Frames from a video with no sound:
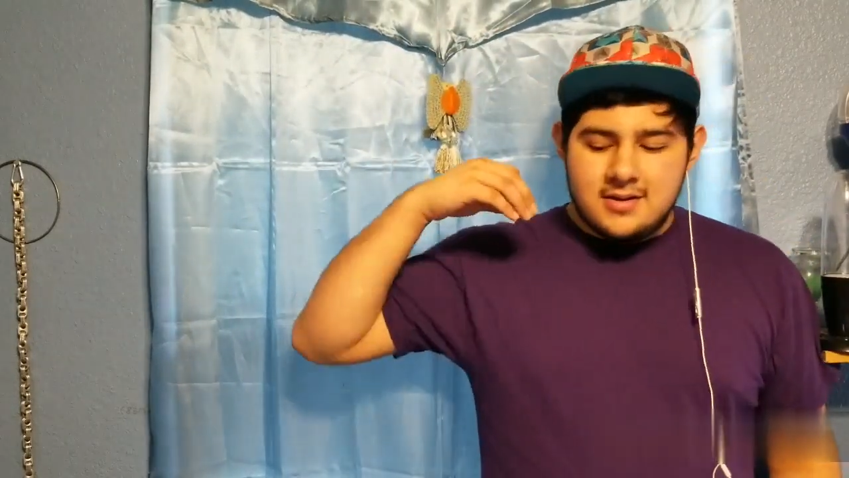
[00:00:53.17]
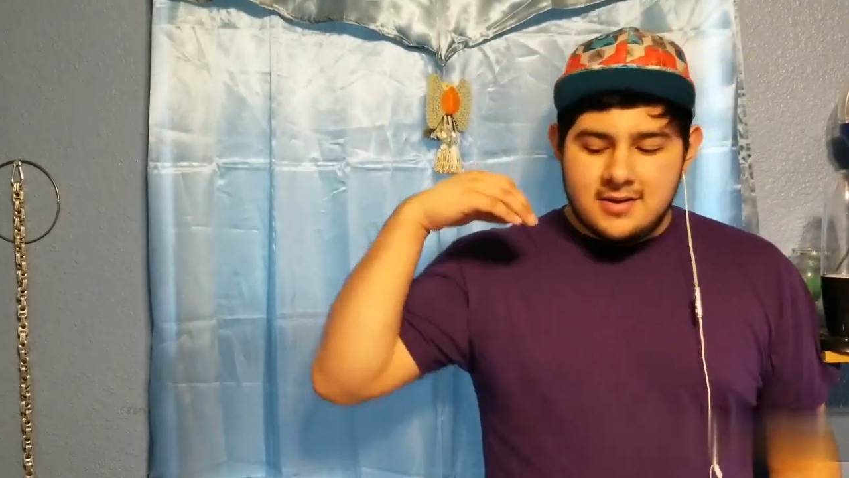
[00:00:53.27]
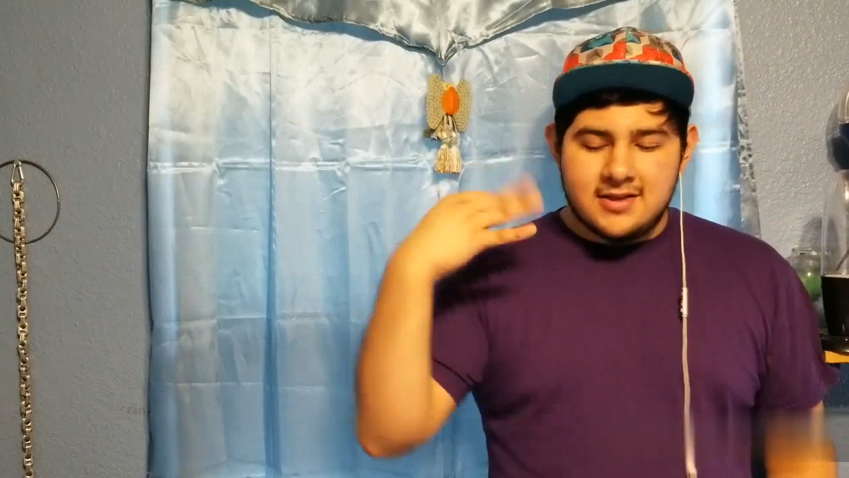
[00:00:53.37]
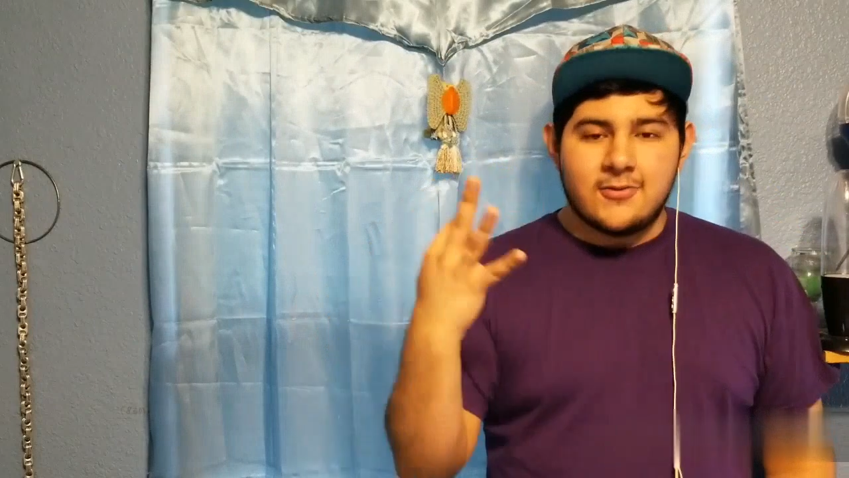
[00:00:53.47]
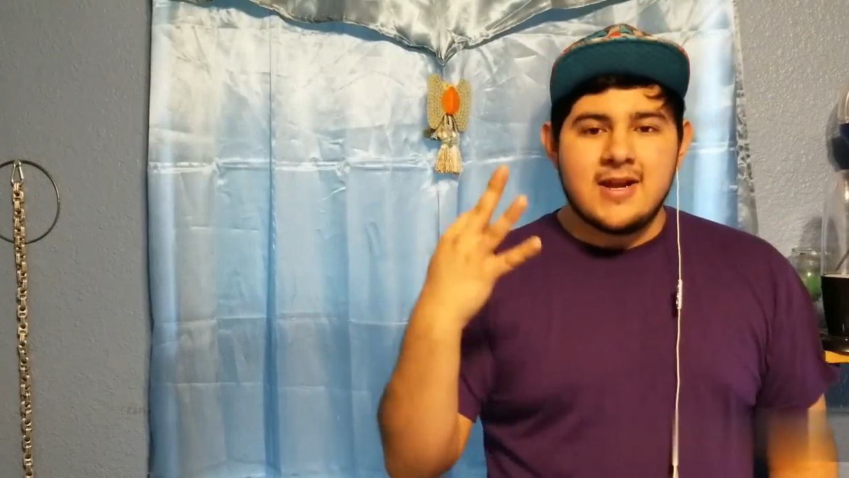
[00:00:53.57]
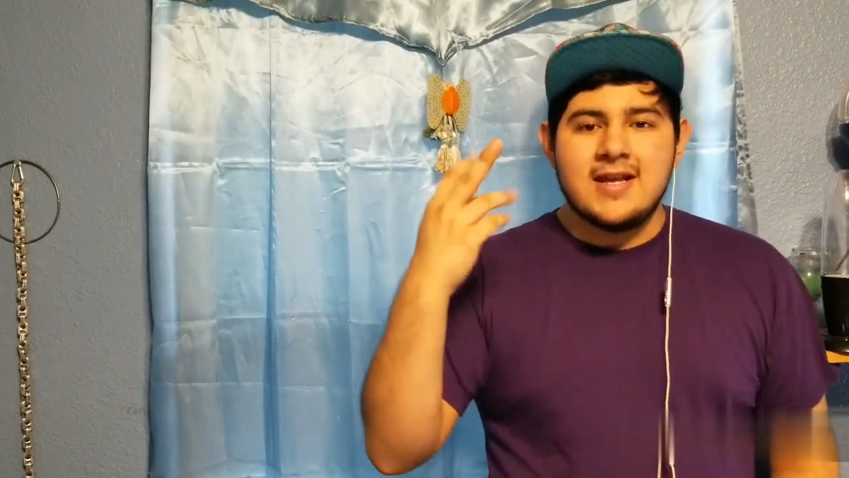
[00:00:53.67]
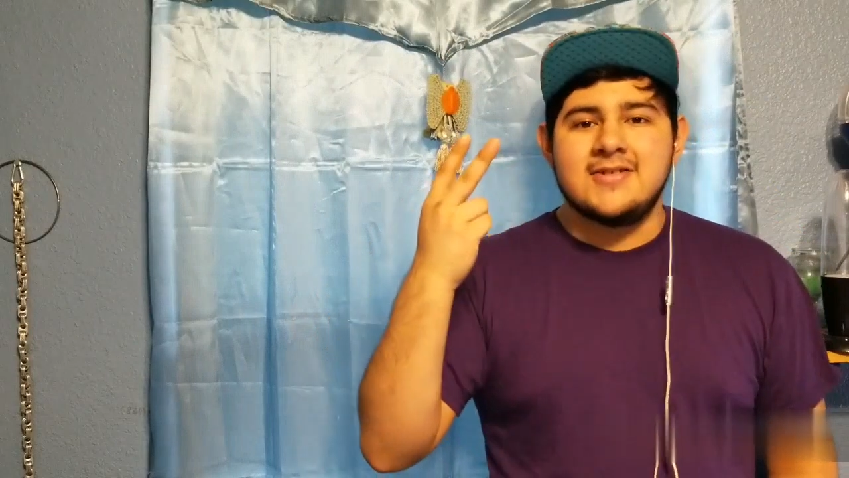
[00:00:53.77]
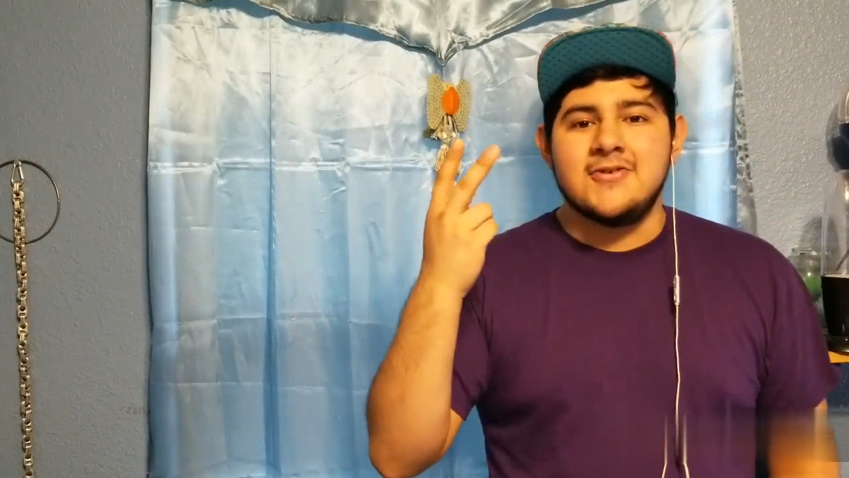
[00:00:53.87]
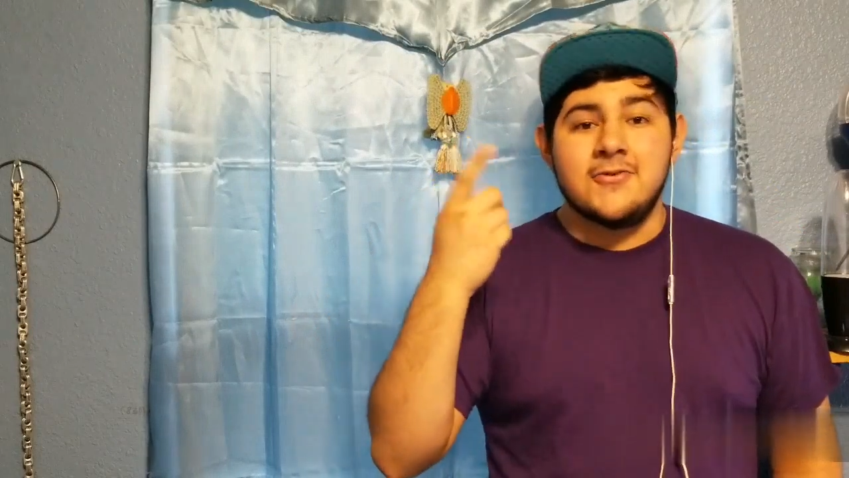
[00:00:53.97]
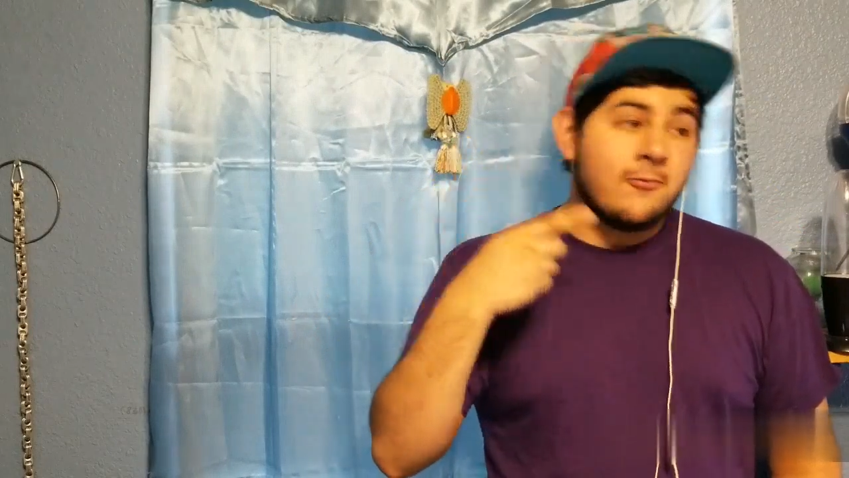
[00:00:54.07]
In 3,
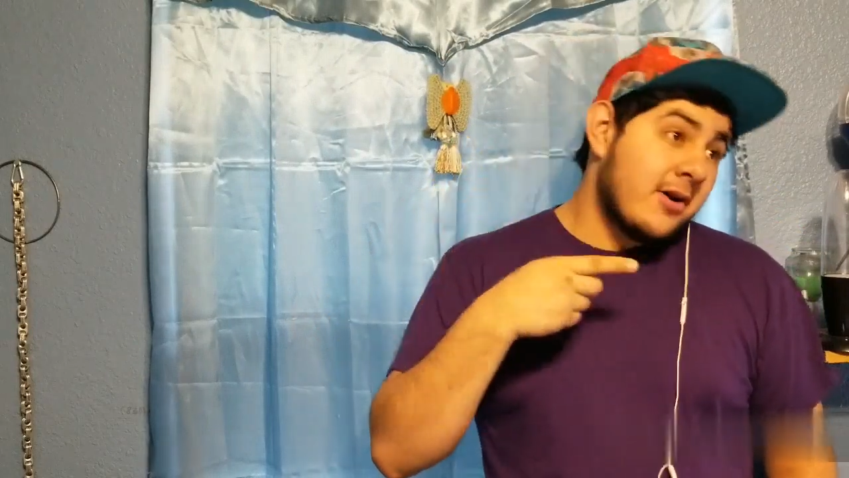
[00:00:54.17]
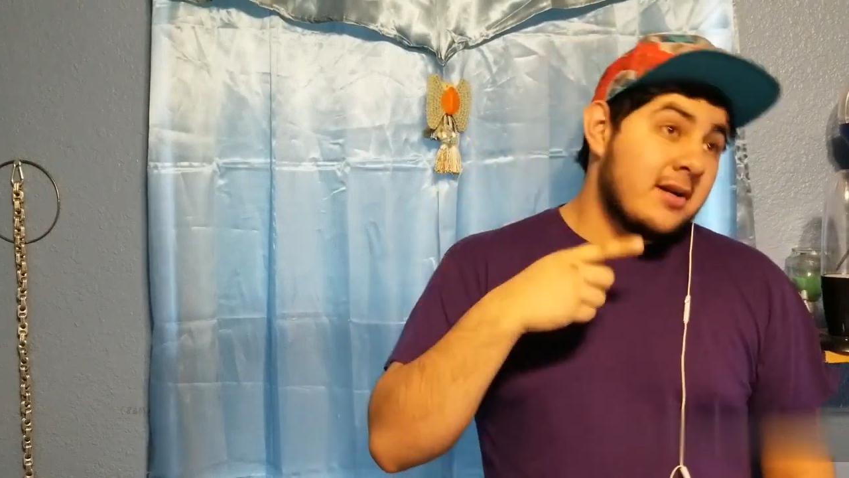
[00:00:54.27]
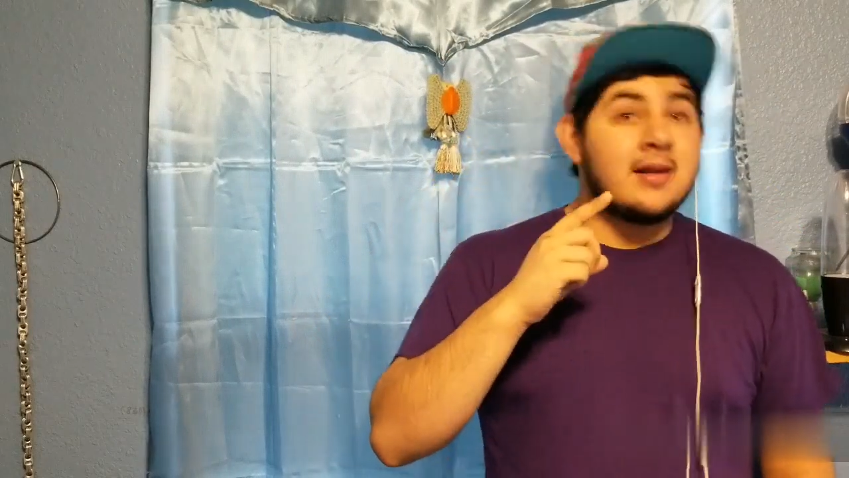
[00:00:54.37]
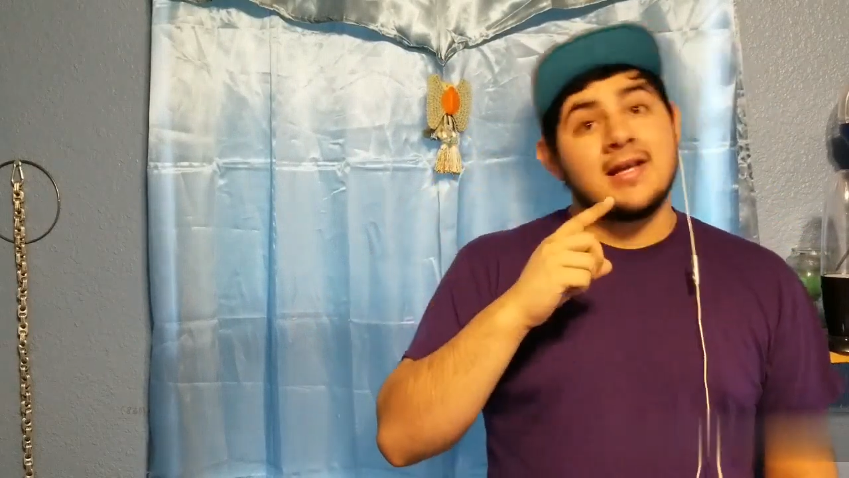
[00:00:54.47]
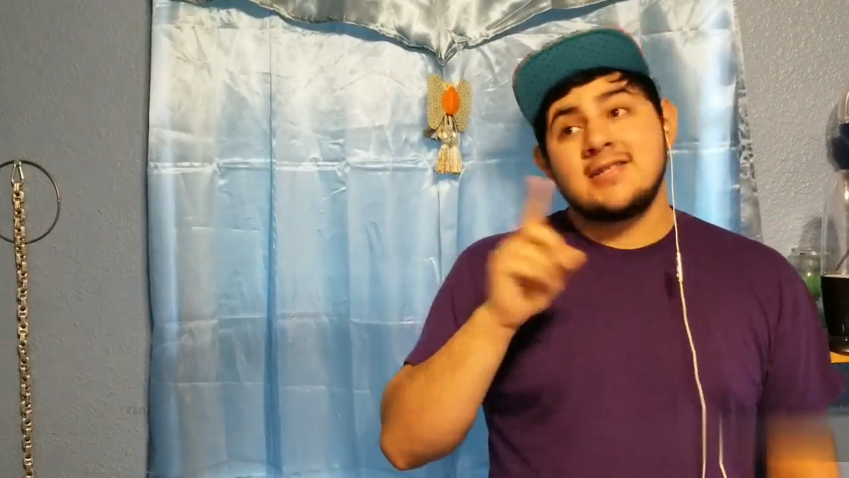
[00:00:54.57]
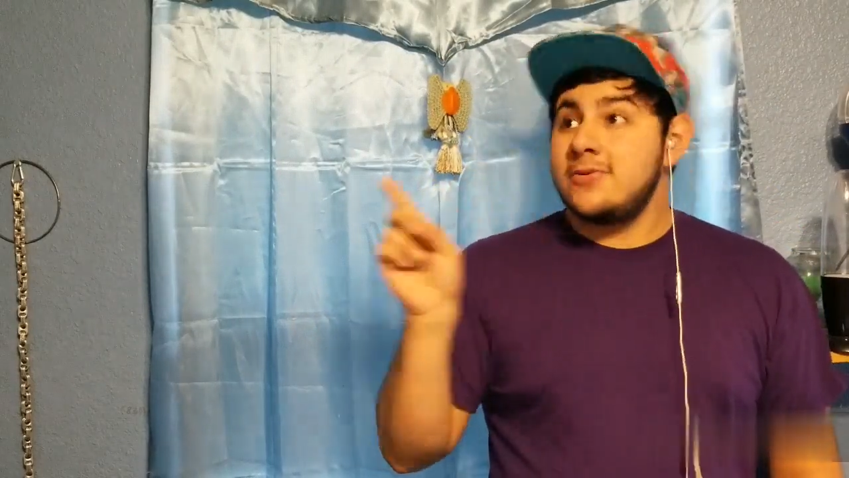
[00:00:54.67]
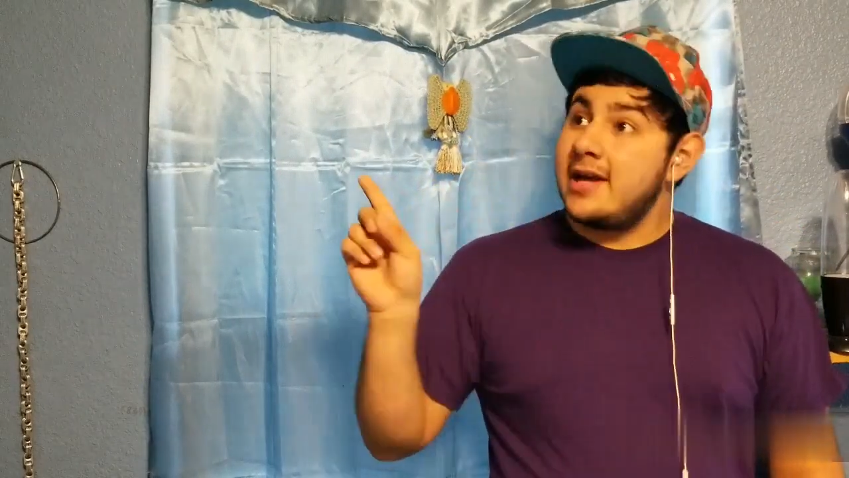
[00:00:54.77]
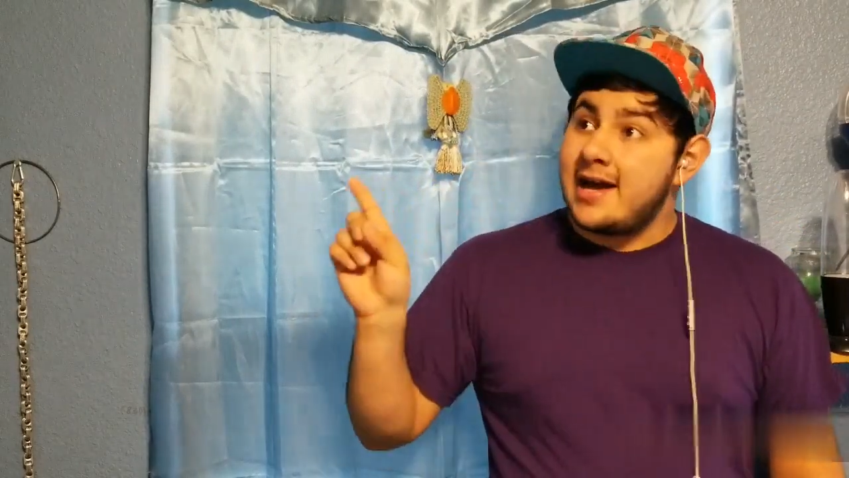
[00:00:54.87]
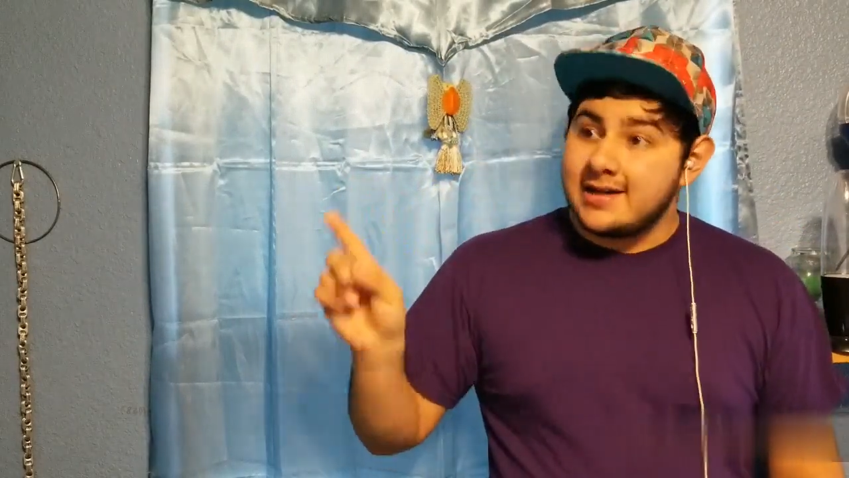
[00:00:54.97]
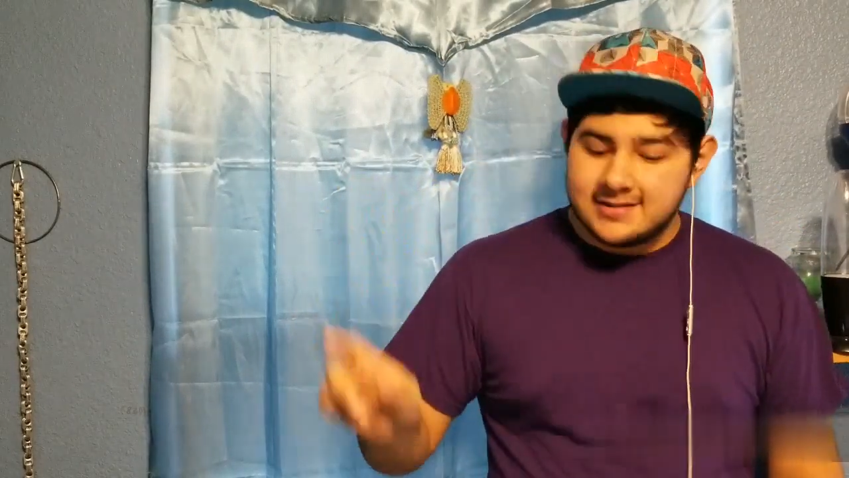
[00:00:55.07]
2, 1, let's
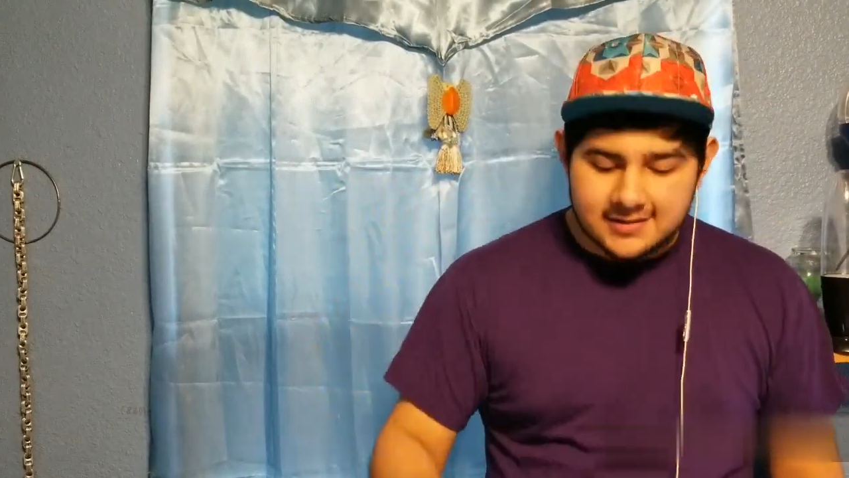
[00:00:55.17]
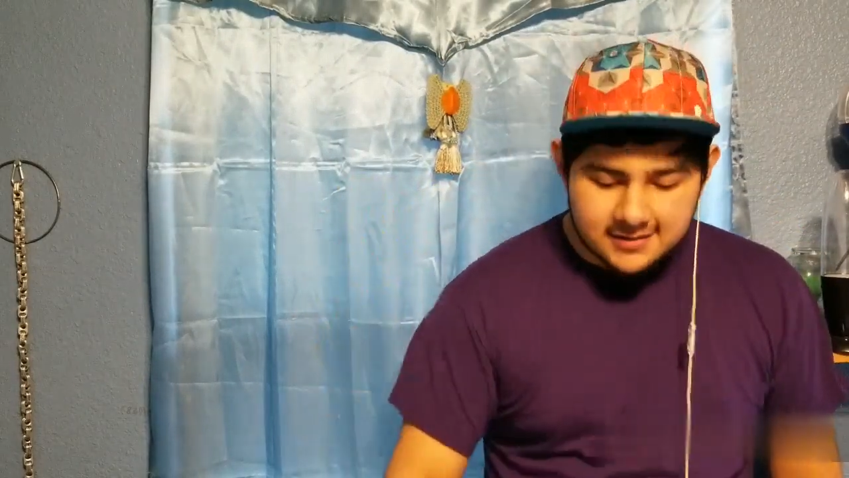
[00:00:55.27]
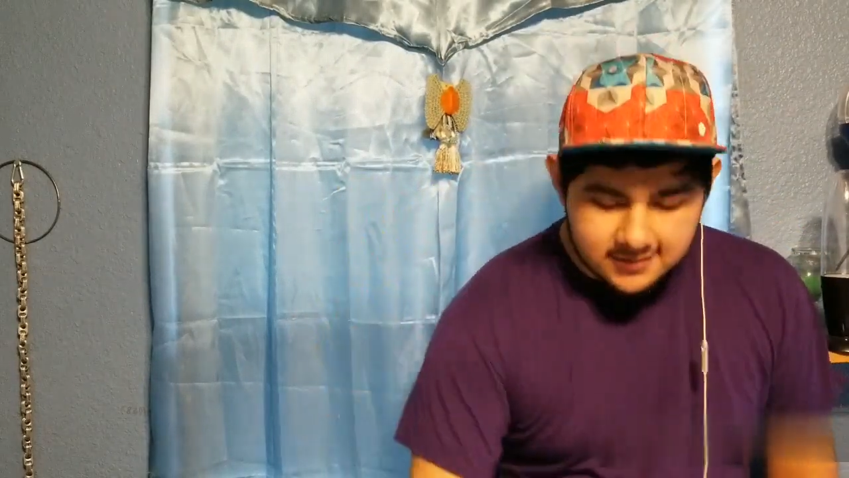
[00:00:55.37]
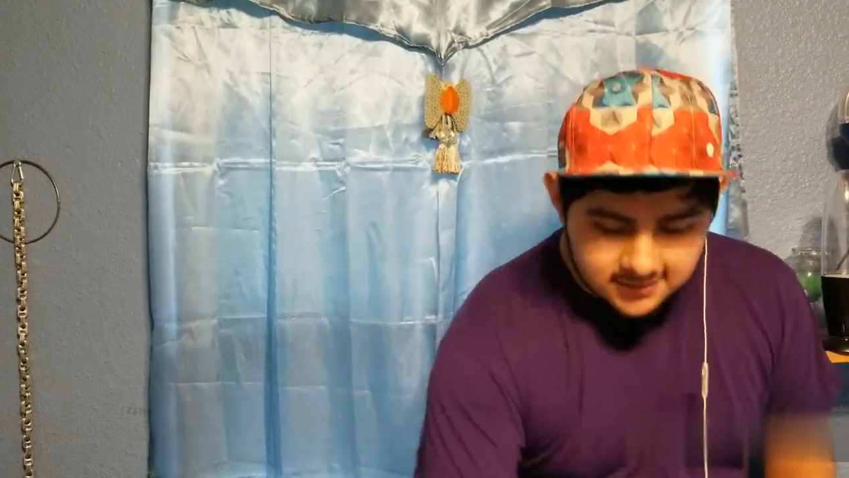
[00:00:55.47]
react.